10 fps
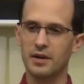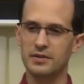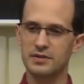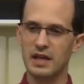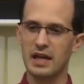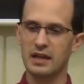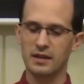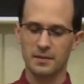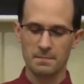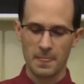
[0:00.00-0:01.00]

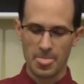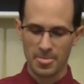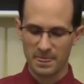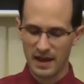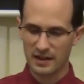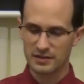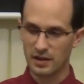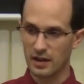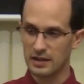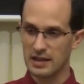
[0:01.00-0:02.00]
saying that
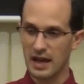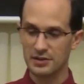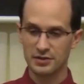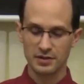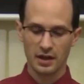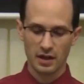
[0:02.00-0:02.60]
yes,